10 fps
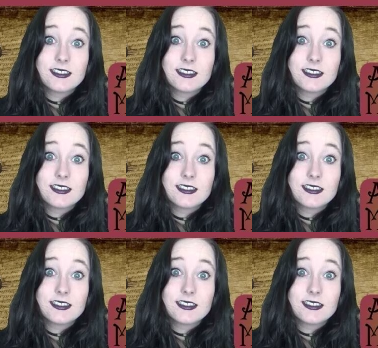
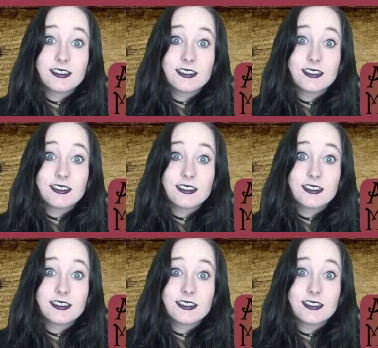
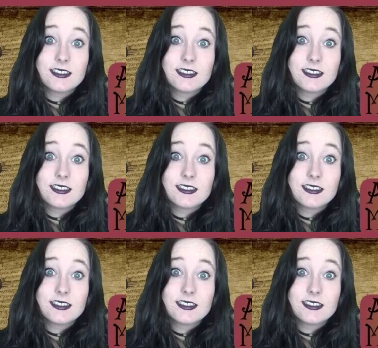
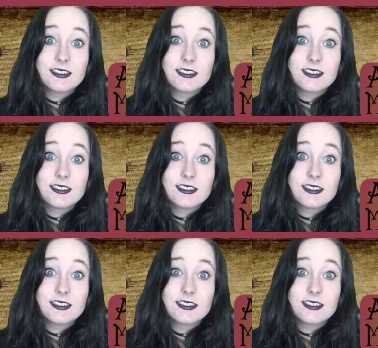
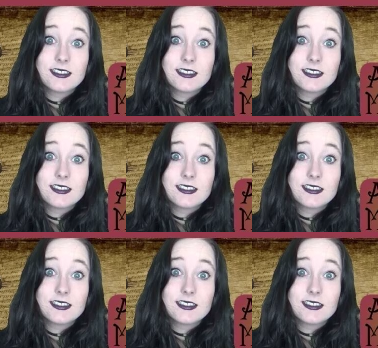
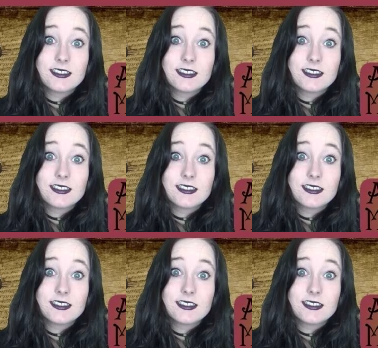
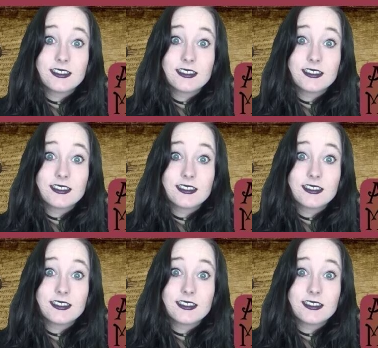This is a still picture; no speech is visible.